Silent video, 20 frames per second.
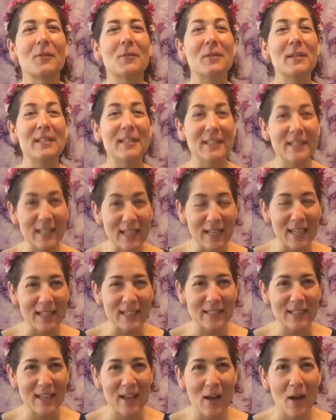We did
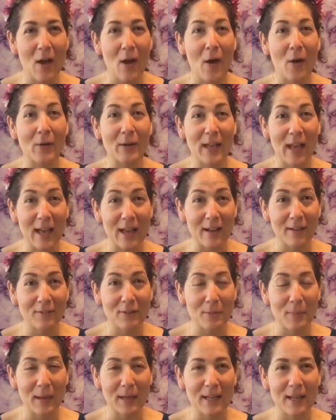it. Okay,
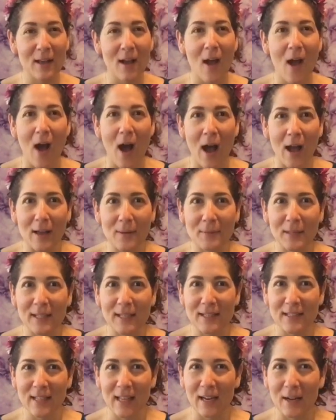everybody, I am
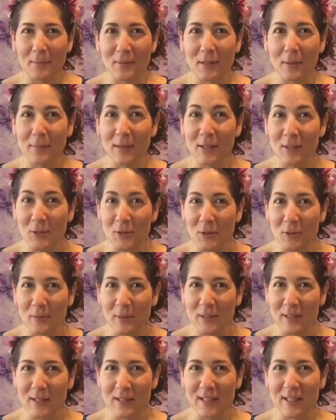gonna set up some
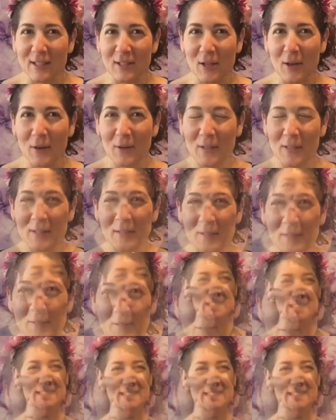instruments to show you.